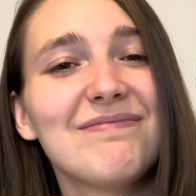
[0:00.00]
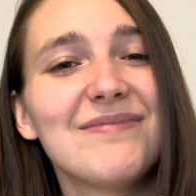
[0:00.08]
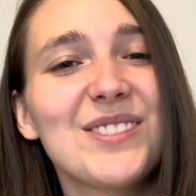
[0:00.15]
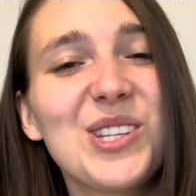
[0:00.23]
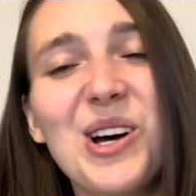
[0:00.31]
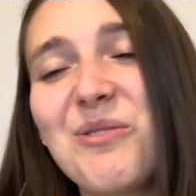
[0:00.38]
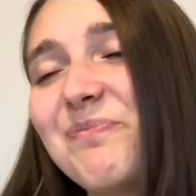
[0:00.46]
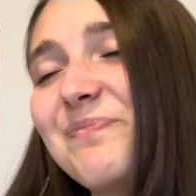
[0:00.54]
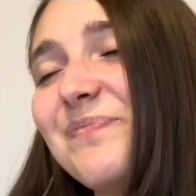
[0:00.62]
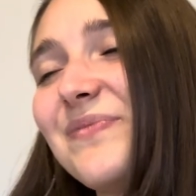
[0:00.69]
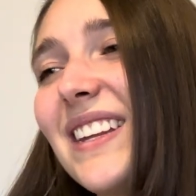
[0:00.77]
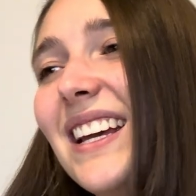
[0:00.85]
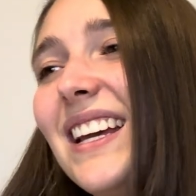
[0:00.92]
So
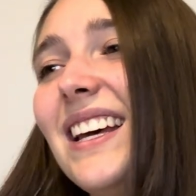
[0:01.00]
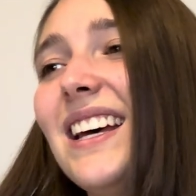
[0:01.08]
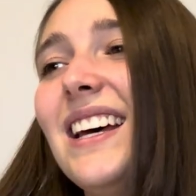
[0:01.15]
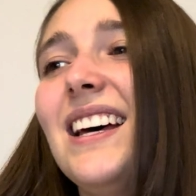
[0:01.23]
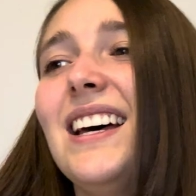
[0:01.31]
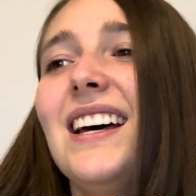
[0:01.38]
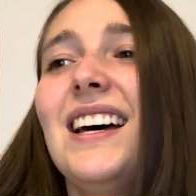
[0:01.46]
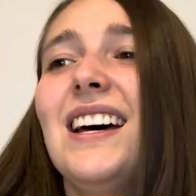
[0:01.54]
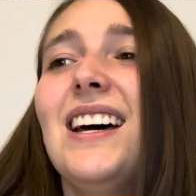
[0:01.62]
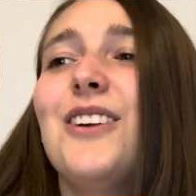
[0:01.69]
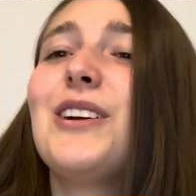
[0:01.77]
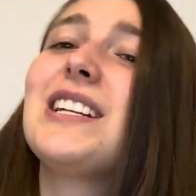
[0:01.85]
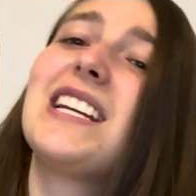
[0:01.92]
reach